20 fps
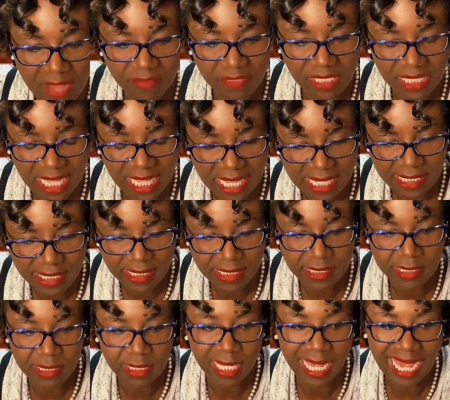have
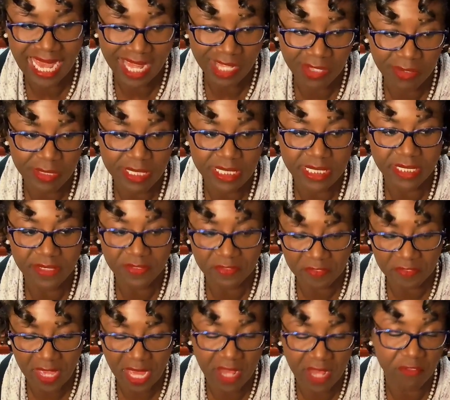less calories and
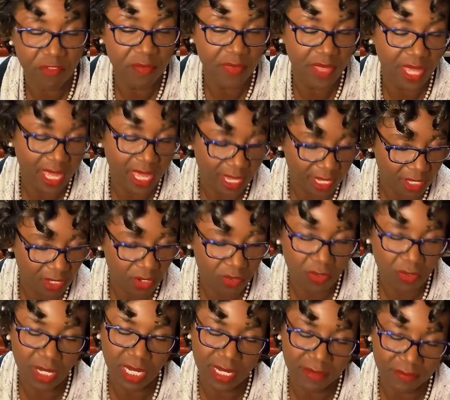fat from the egg
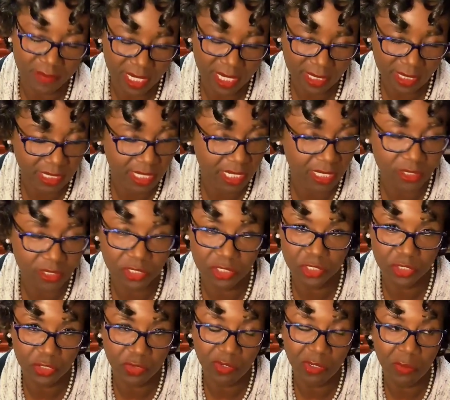yolk. I'm not a
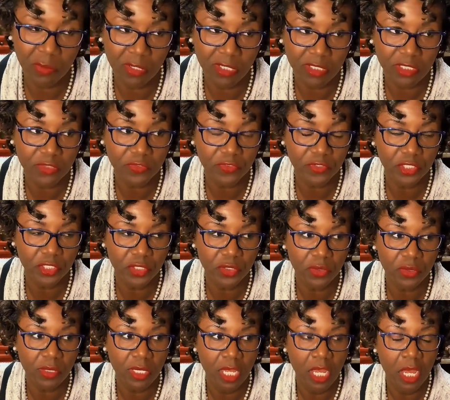doctor, do what works for
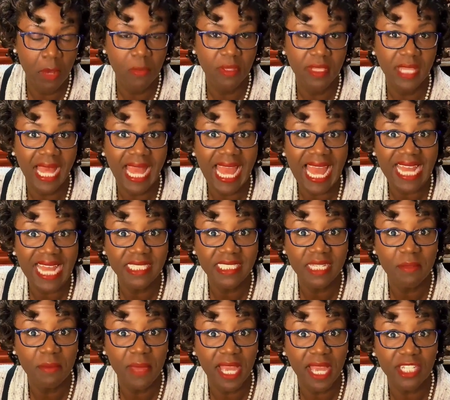you, but that
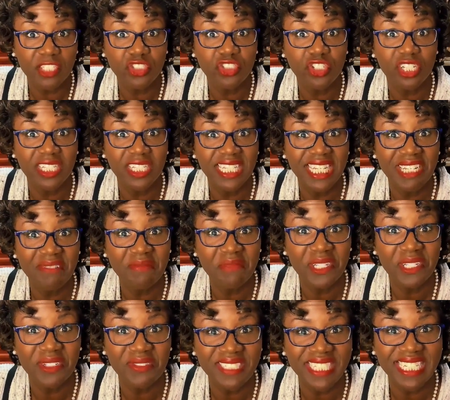adds some extra lean
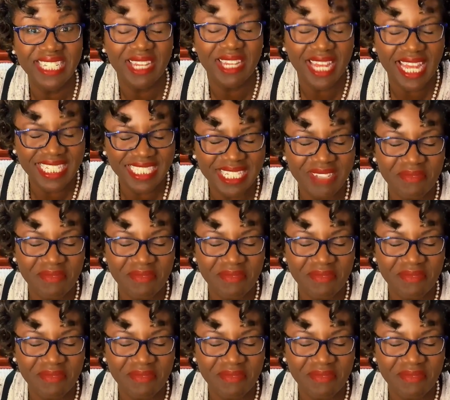protein,